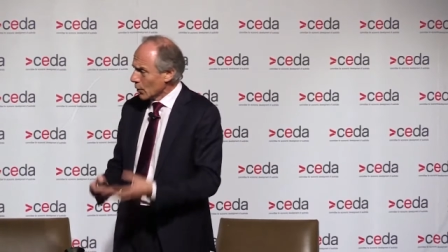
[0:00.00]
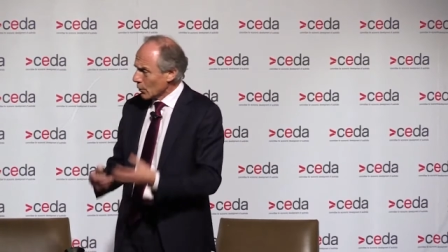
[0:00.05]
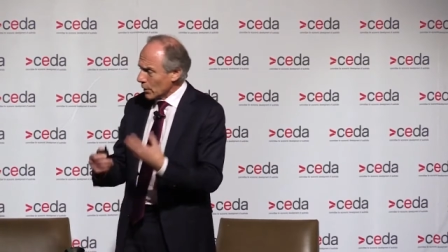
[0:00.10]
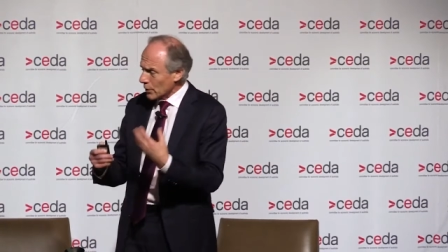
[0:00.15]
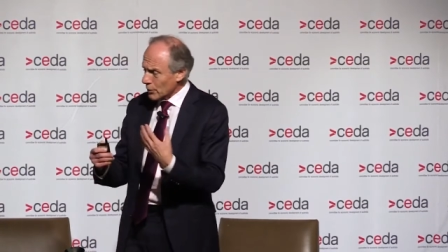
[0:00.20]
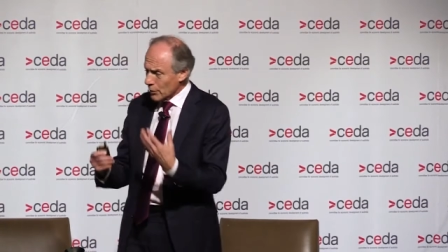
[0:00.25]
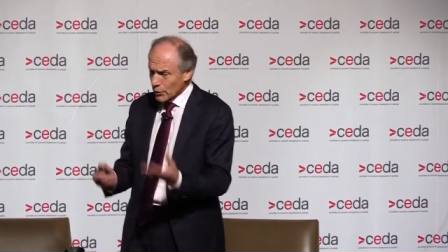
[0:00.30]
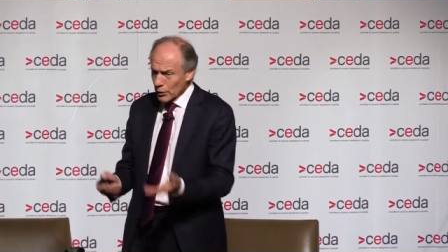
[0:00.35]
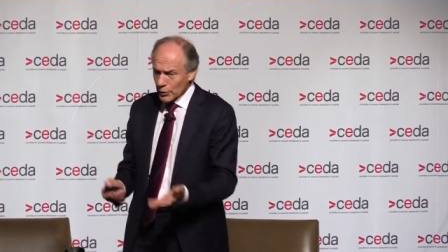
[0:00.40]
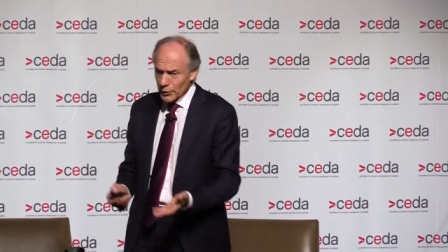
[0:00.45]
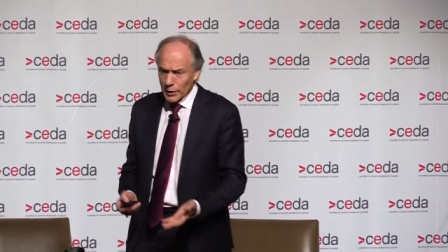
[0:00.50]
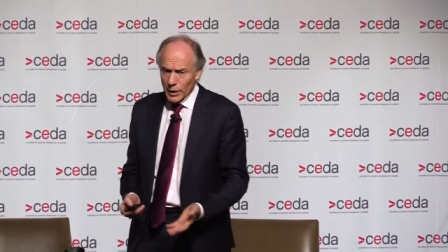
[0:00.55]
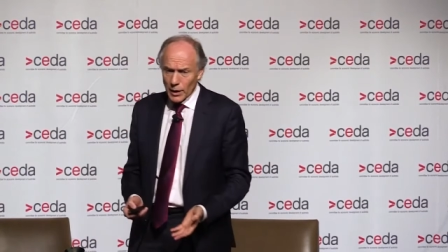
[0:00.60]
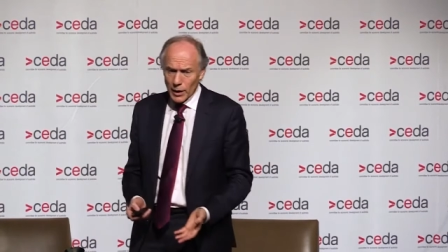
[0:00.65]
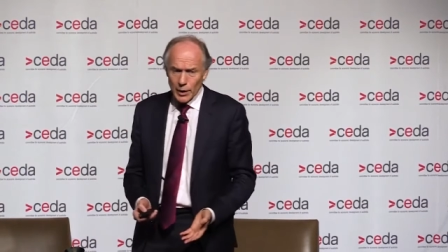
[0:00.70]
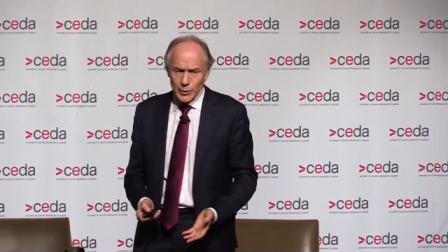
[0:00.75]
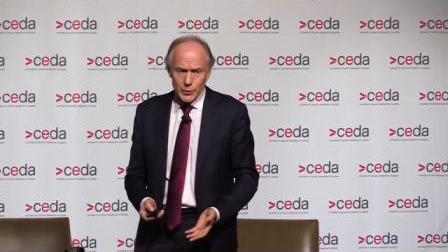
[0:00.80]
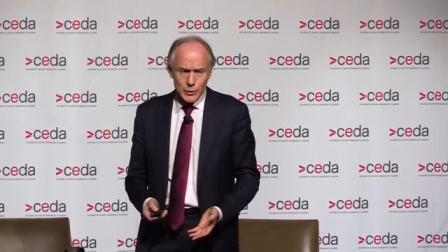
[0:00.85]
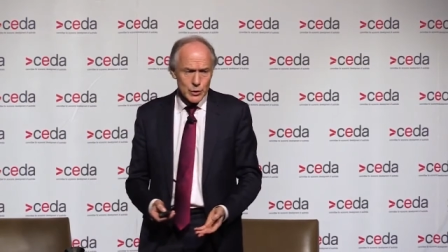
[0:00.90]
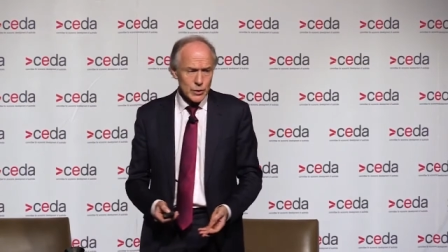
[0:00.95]
Once you've got the
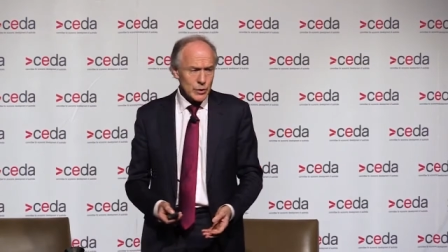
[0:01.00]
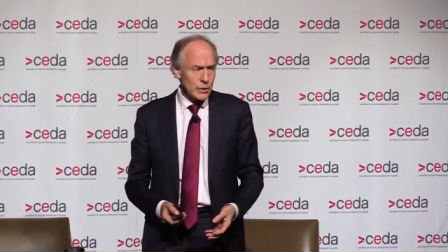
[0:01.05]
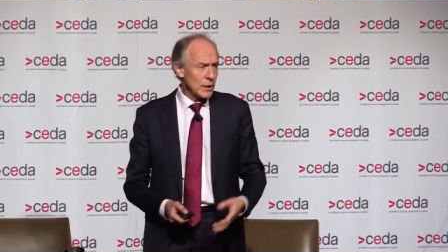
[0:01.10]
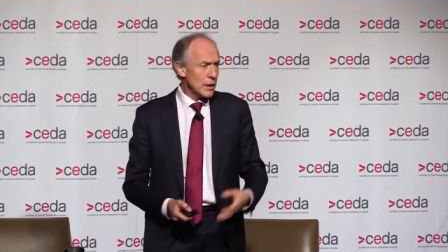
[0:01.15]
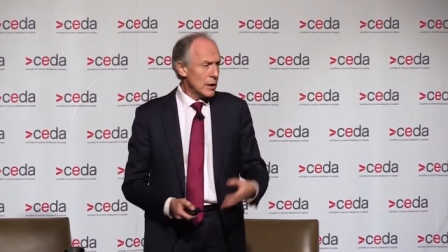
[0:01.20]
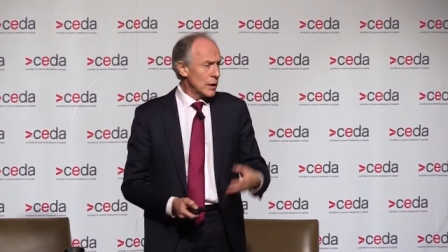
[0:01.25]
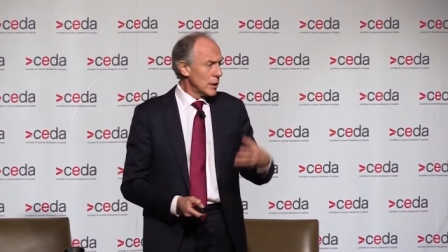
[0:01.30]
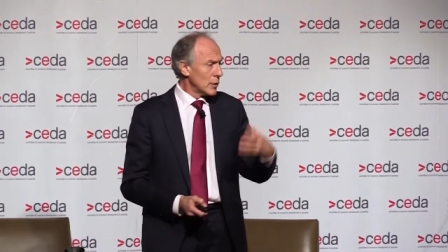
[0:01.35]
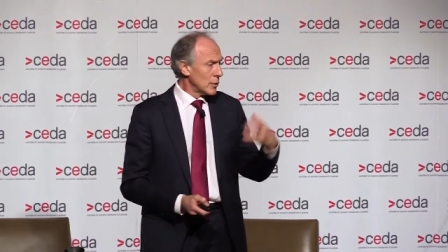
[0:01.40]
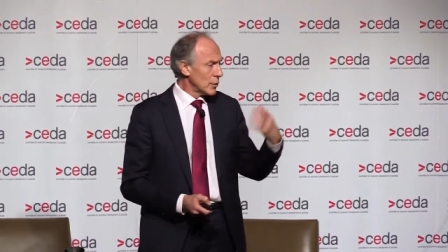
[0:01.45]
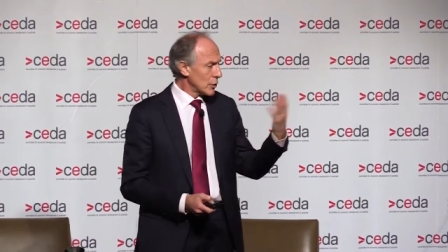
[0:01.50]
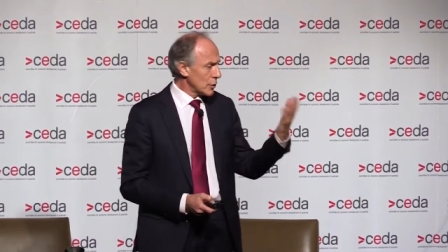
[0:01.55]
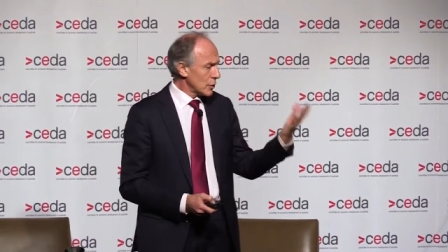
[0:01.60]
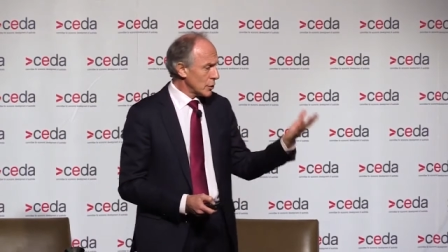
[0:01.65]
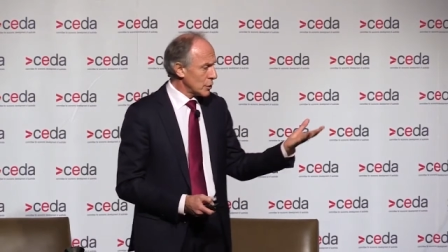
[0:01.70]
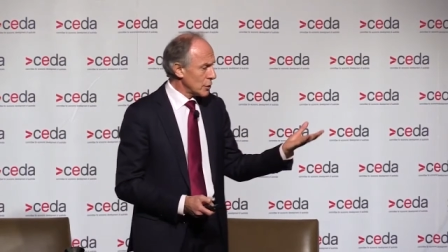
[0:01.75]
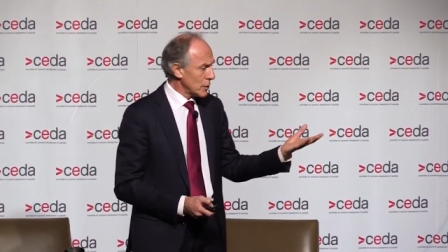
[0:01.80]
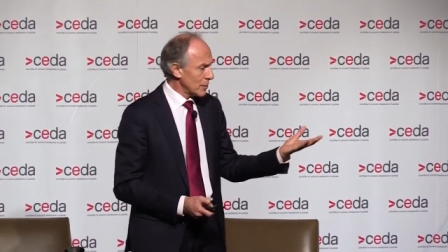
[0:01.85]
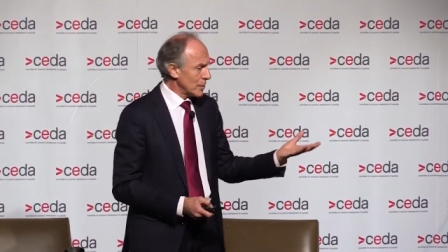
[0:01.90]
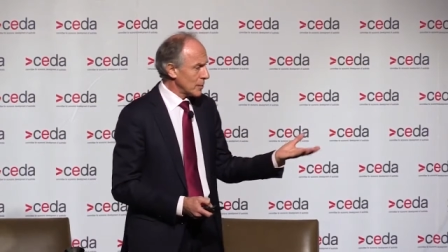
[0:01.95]
hydrogen, you
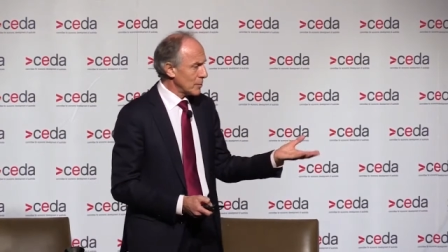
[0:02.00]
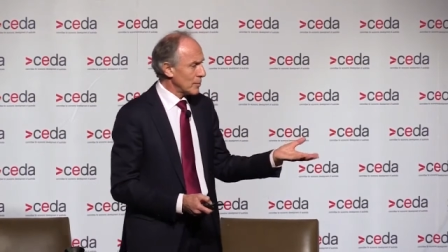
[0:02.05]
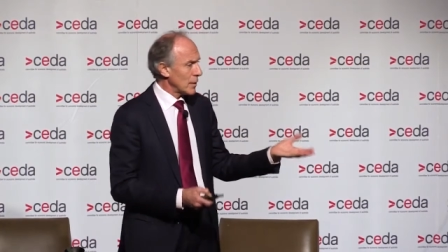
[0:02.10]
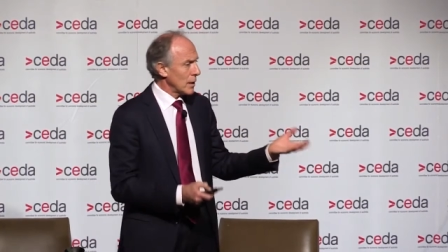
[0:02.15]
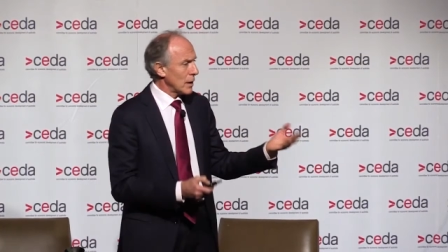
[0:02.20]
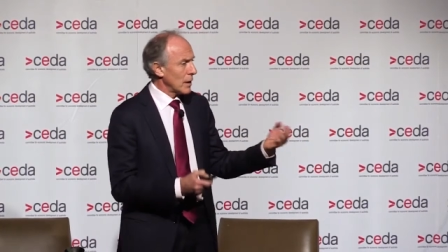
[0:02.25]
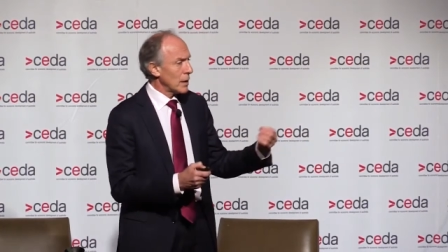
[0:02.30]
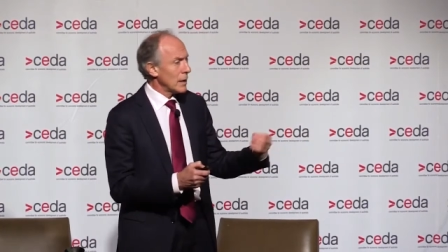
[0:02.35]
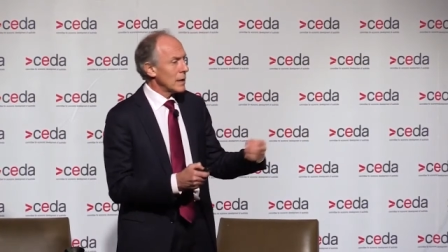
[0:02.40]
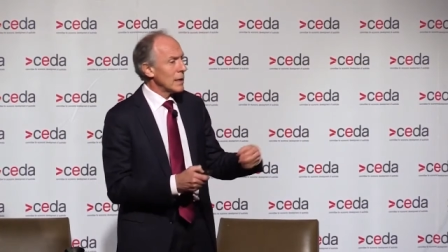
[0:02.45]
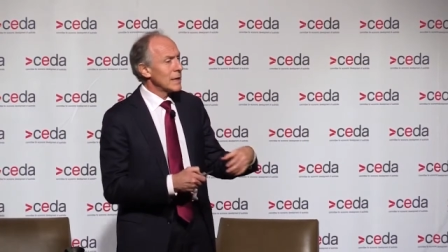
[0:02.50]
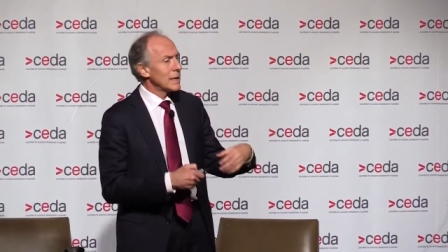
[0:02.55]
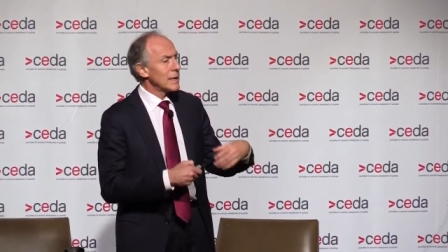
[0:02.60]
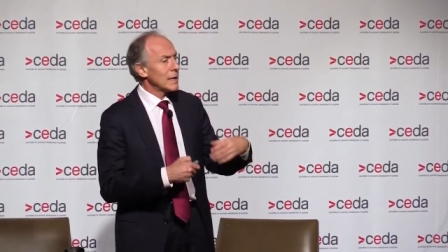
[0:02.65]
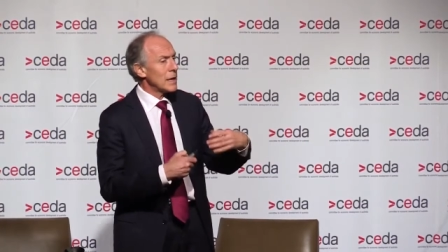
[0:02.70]
can ship it by